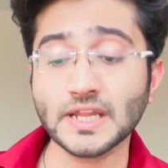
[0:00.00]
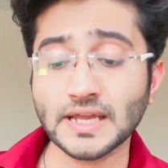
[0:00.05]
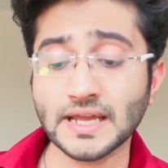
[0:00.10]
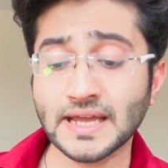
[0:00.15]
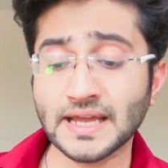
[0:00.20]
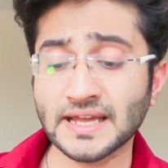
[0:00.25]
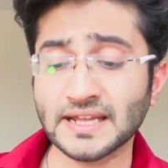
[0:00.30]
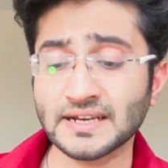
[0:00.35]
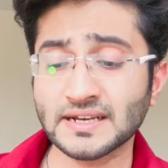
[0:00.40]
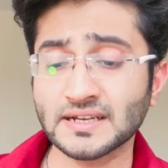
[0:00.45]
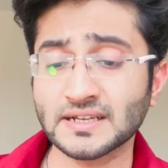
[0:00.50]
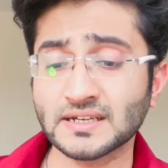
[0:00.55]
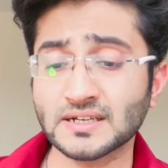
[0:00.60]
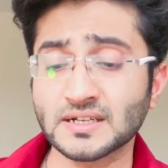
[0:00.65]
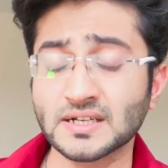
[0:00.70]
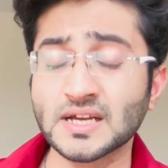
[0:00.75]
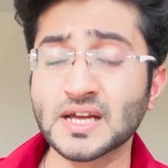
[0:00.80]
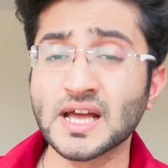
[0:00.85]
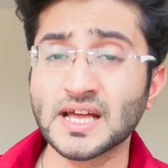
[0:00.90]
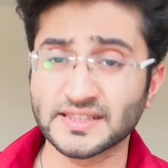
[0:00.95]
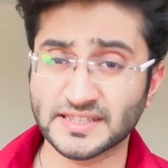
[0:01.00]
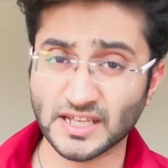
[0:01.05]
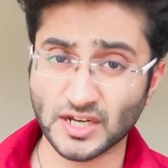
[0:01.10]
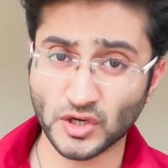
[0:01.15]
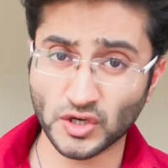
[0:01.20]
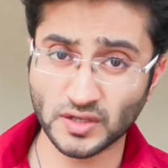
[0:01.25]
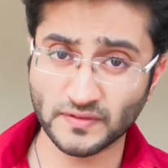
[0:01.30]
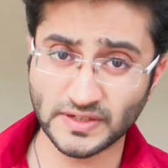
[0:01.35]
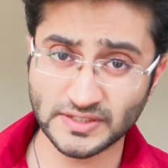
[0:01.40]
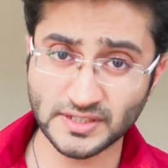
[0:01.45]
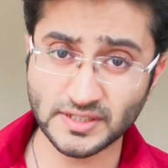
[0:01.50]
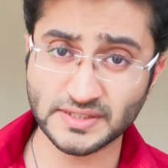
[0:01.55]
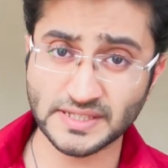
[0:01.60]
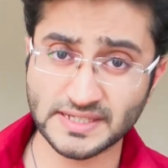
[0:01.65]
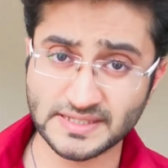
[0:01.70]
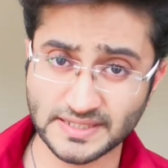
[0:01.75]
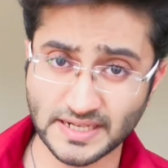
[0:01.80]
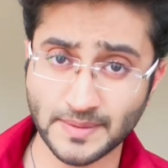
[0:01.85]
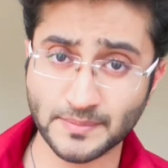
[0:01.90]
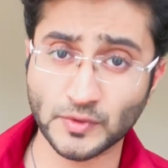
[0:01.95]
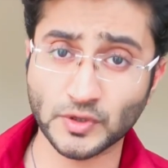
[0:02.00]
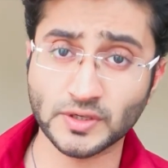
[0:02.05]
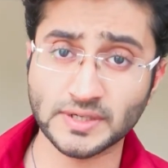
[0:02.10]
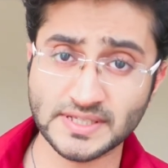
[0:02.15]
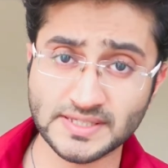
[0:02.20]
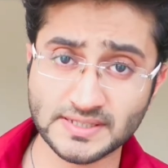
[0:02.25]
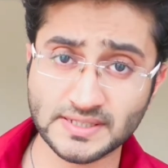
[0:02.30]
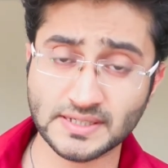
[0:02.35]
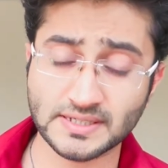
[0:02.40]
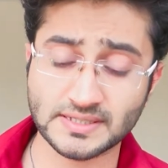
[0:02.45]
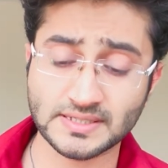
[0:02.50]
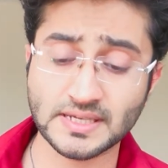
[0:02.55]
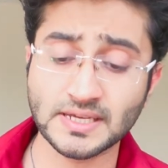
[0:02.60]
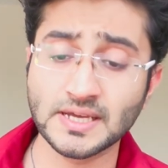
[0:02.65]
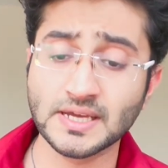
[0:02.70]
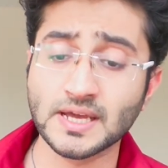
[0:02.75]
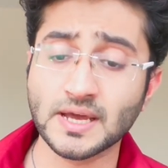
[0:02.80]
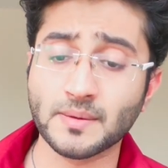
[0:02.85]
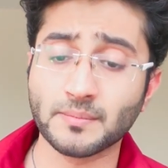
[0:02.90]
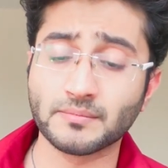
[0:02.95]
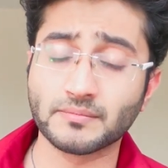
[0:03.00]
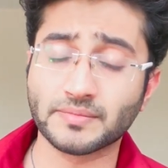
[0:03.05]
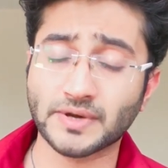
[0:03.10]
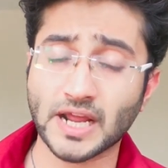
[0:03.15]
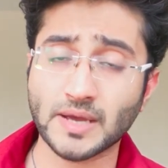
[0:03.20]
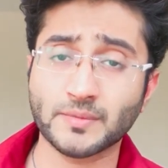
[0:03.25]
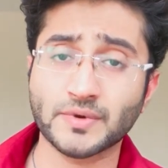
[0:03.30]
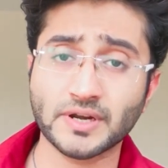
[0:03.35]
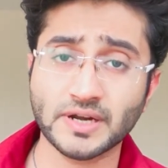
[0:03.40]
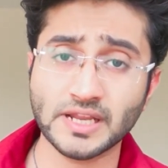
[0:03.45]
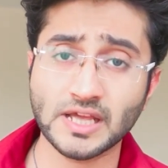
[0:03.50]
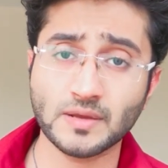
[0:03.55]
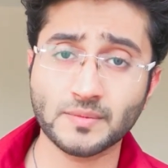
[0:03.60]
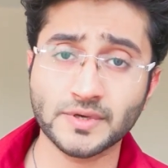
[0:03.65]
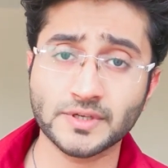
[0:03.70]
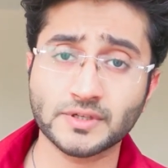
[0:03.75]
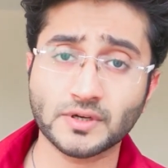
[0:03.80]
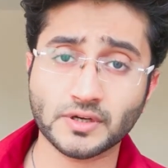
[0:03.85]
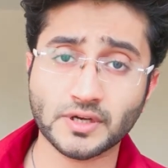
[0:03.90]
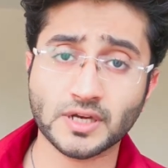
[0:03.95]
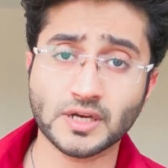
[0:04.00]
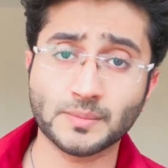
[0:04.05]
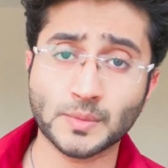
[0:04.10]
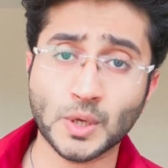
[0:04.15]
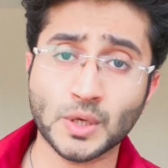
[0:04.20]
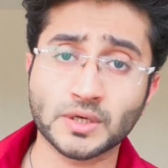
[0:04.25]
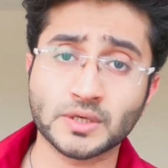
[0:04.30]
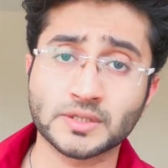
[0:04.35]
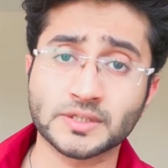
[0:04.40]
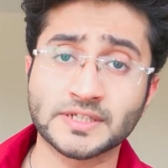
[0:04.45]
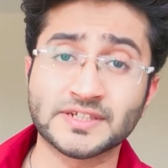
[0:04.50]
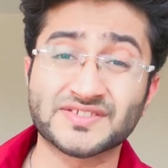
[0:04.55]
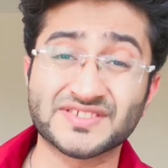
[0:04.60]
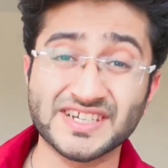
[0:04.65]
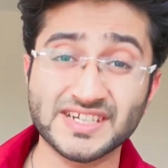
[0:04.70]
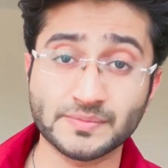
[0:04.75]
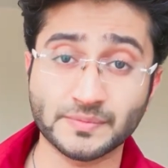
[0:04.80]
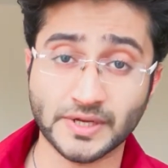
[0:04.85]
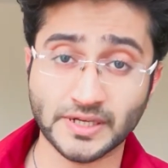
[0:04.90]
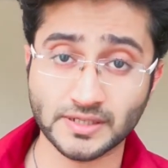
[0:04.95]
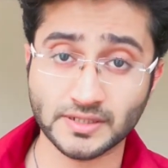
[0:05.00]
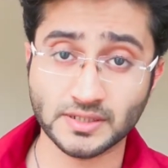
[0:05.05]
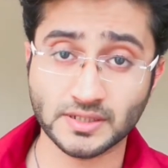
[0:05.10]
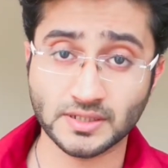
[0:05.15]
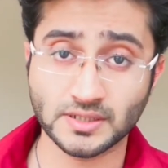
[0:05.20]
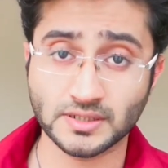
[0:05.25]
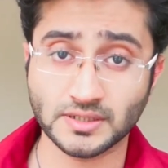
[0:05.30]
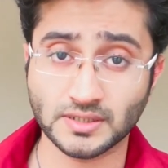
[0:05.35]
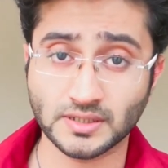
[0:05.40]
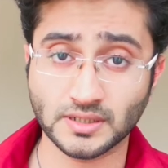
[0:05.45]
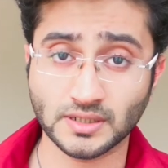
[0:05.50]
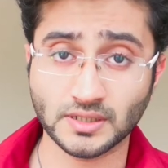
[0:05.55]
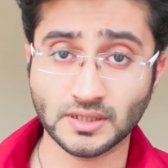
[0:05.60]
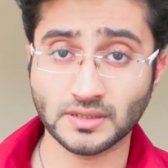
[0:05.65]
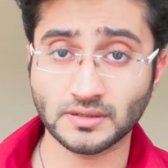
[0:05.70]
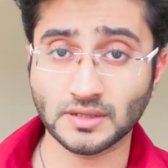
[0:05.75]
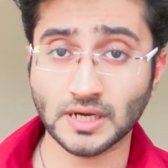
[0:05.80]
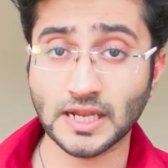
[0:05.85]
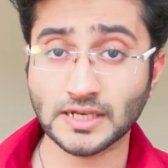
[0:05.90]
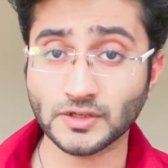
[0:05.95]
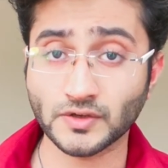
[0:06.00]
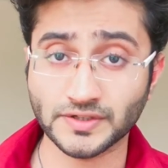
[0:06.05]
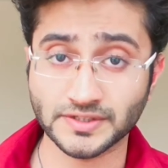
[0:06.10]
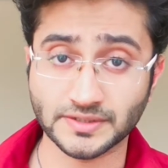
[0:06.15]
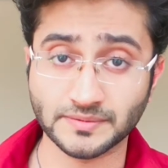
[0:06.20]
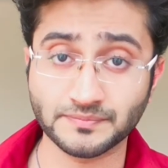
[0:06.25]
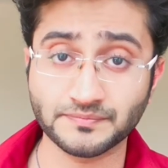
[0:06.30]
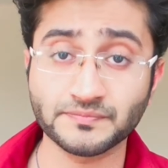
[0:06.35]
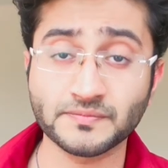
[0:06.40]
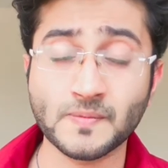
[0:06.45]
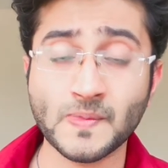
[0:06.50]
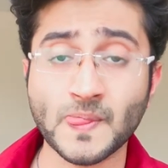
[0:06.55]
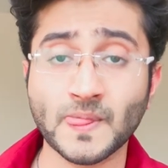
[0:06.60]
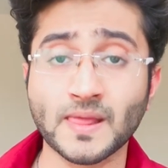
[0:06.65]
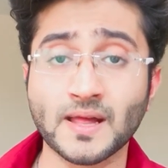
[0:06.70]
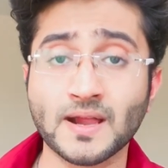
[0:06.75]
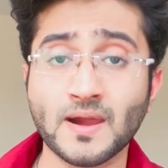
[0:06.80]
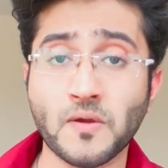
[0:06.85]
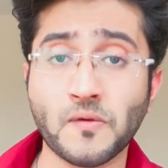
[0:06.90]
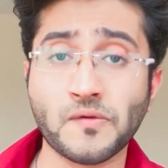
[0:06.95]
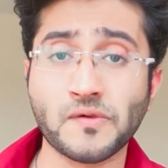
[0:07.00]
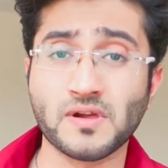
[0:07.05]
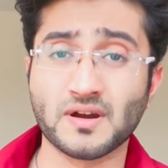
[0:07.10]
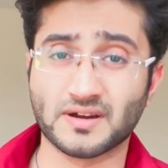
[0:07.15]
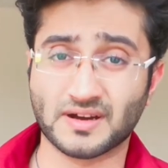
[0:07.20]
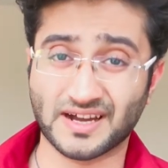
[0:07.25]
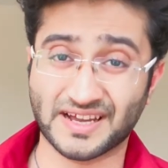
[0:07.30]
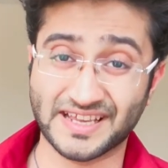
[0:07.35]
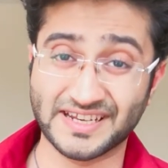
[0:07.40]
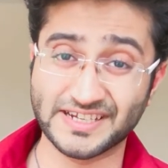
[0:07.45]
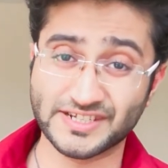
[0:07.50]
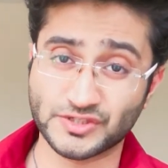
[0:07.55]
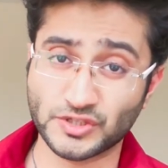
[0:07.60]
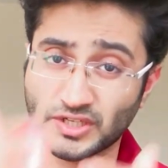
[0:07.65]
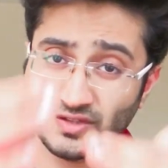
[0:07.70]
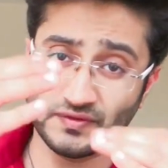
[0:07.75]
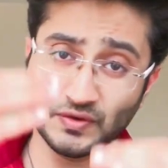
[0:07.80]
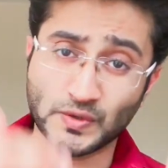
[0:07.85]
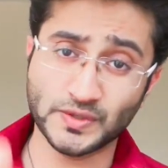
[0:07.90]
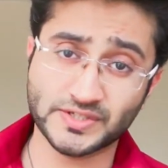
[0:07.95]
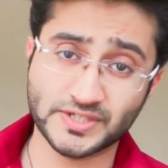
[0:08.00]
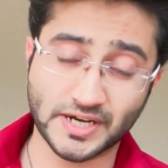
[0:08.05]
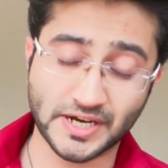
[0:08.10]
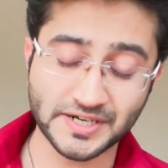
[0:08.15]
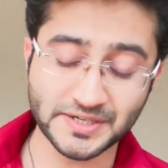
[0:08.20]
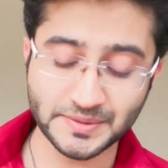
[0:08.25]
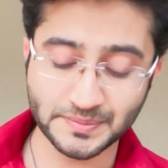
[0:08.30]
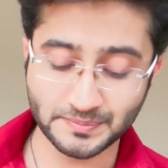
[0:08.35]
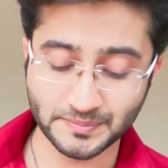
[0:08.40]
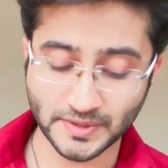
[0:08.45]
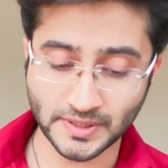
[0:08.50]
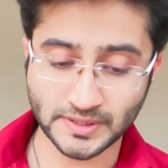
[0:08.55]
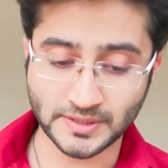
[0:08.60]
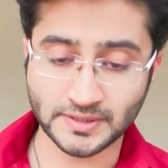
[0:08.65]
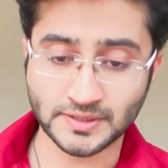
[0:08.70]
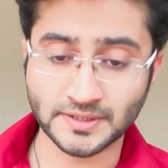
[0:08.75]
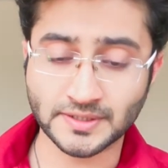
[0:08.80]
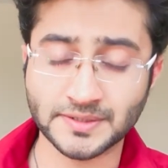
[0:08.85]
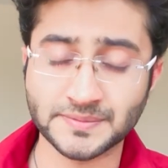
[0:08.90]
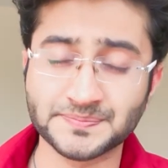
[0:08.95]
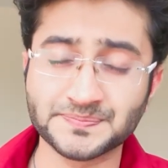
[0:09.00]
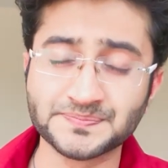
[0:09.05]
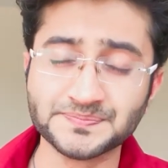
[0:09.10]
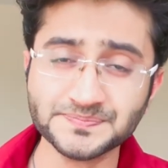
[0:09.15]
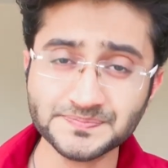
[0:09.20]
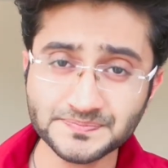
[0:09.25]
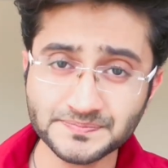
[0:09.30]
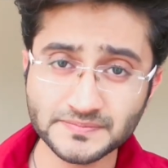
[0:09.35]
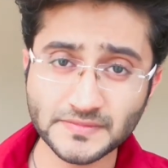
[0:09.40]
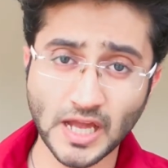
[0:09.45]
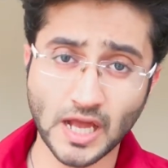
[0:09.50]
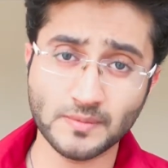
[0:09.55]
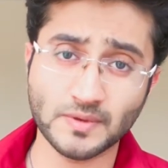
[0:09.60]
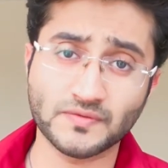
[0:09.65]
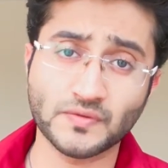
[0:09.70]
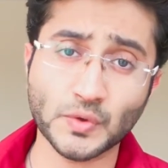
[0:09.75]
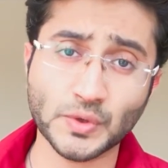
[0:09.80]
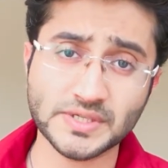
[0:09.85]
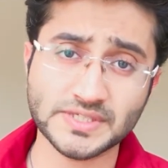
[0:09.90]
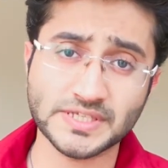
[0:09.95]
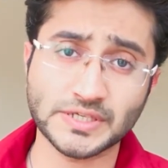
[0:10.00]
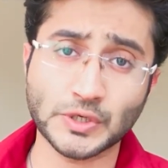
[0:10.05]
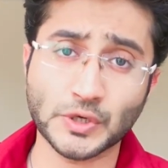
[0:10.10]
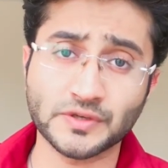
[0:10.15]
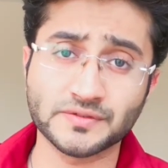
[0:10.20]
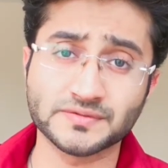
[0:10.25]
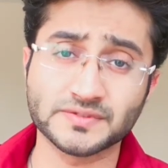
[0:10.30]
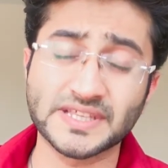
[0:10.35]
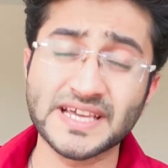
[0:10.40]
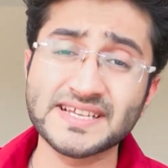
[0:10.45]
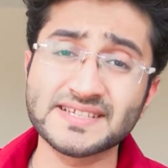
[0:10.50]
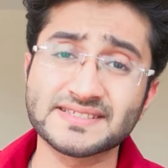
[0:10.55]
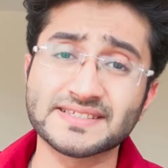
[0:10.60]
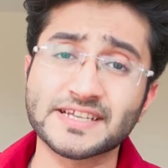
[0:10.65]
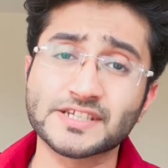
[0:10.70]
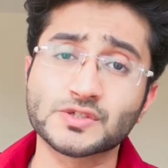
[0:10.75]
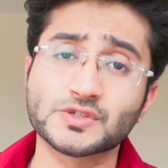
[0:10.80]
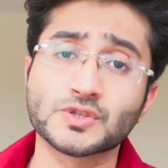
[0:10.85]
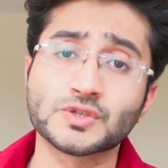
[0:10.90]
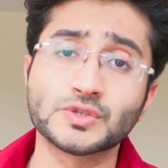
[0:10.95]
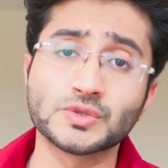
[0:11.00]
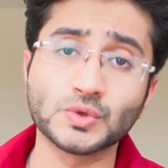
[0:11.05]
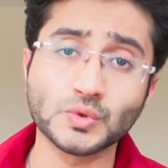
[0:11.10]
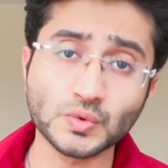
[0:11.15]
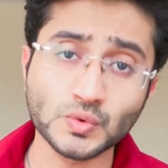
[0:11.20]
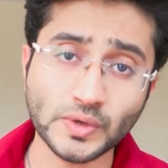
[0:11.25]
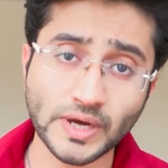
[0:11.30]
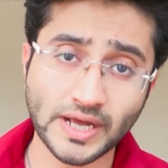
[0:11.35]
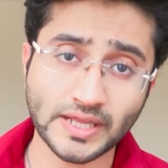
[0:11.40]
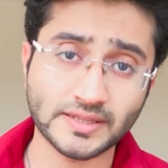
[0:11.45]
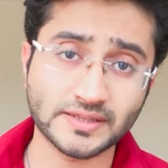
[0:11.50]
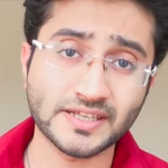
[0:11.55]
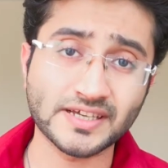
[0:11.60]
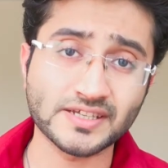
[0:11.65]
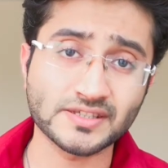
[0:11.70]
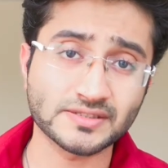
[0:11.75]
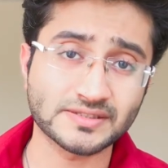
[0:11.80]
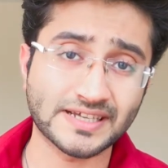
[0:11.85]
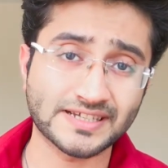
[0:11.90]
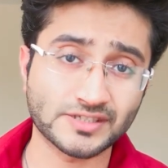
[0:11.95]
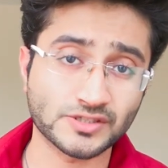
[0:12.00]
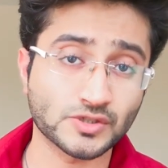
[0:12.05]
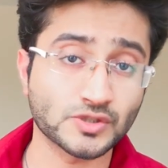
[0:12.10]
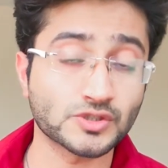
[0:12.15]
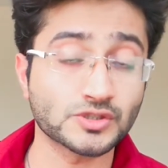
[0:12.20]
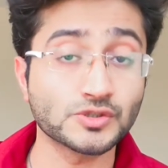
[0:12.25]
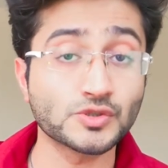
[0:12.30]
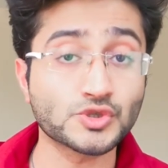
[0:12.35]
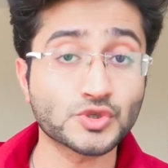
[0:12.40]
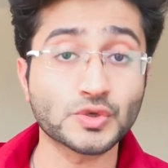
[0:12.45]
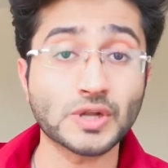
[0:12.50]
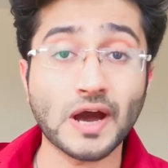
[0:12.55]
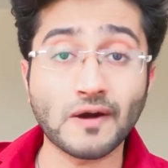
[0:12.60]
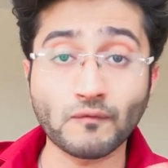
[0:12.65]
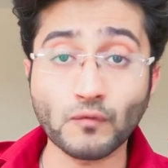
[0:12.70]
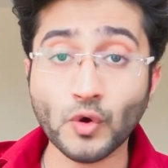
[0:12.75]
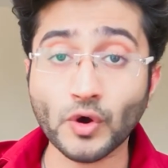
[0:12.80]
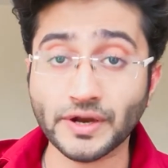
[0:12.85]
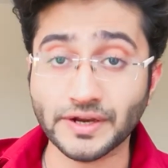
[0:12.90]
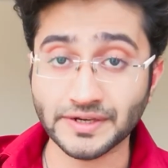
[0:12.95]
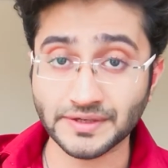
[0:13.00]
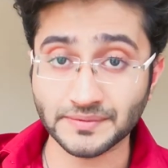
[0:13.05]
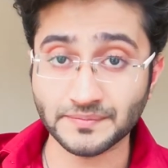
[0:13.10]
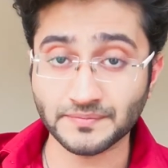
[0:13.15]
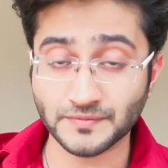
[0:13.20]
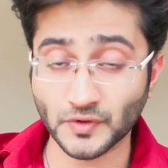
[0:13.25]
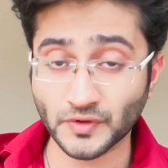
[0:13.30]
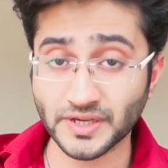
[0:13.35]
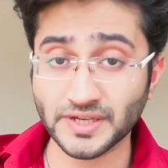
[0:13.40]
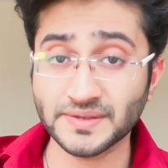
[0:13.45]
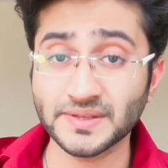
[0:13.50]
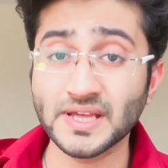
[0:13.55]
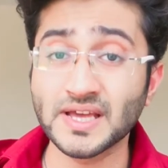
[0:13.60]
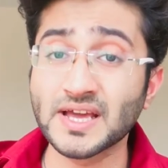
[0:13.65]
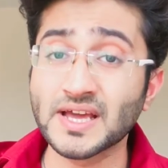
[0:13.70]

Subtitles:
and there are a lot of other things that I'm going to discuss. Primarily I will be talking about the treatment algorithm. Okay, it's not a flow chart, but I'll be focusing on things that you should do and things that you should avoid. Okay,